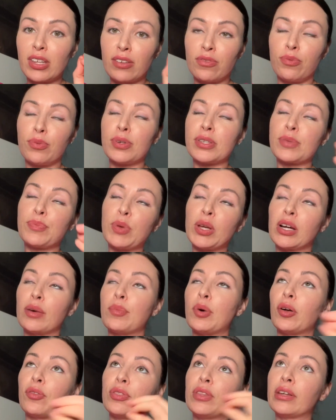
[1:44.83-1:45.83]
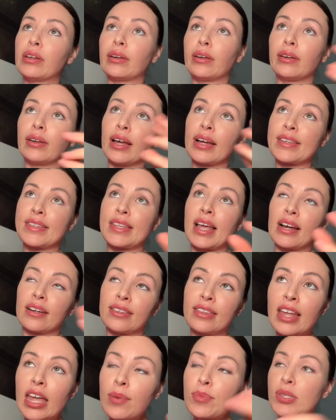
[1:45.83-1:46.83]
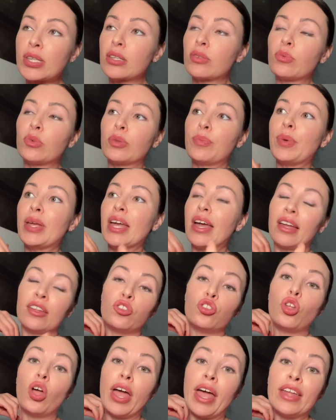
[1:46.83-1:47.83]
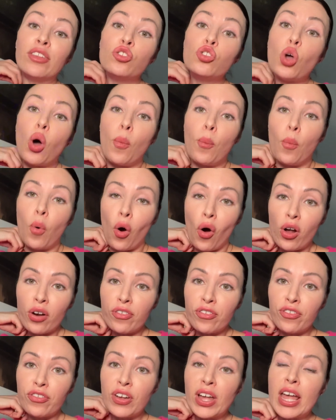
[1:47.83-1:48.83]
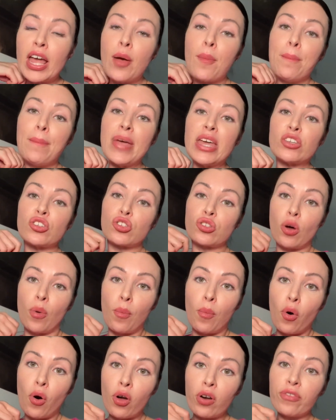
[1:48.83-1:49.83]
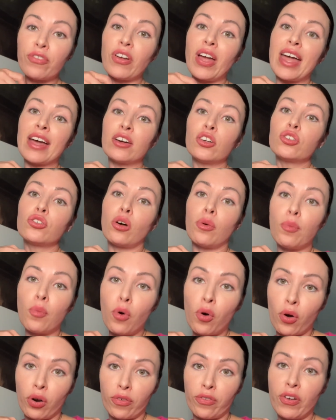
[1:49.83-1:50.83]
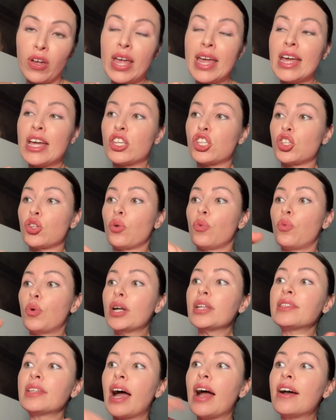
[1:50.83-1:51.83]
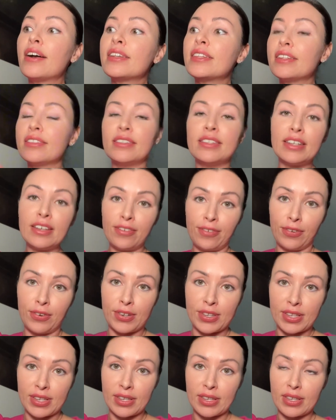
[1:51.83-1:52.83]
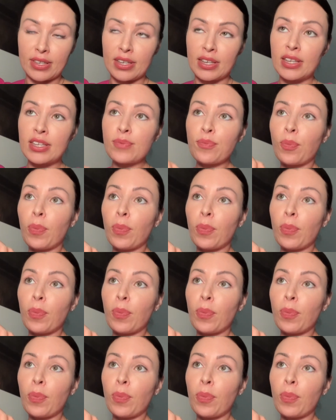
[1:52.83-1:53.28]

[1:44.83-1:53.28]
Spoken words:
speak about the exact names, it would be endomorph, mesomorph, ectomorph. So what are the differences? Yes,